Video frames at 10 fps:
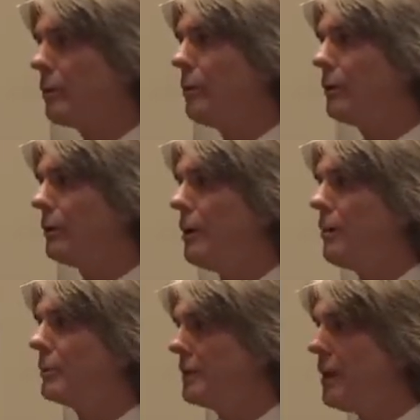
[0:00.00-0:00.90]
broker,
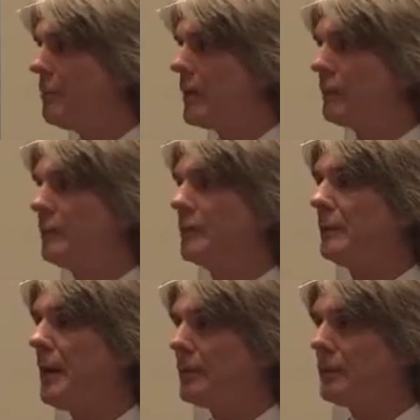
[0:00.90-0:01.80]
I'll make
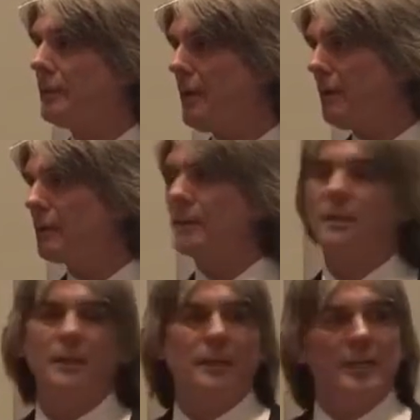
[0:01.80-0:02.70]
$50,000,
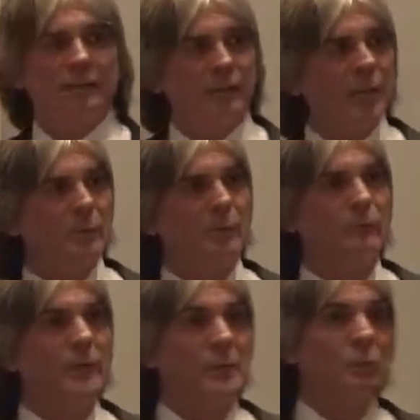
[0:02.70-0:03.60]
and family
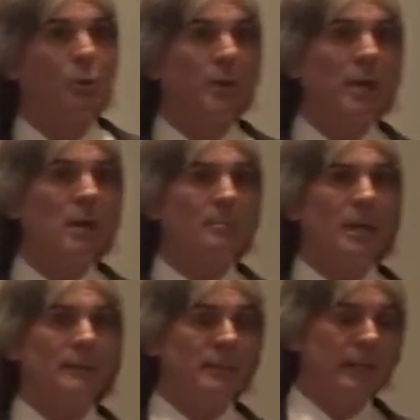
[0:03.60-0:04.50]
and friends won't care
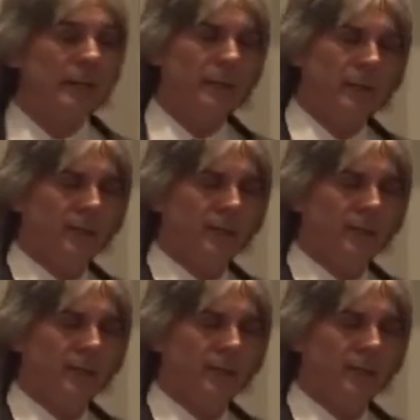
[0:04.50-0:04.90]
about that.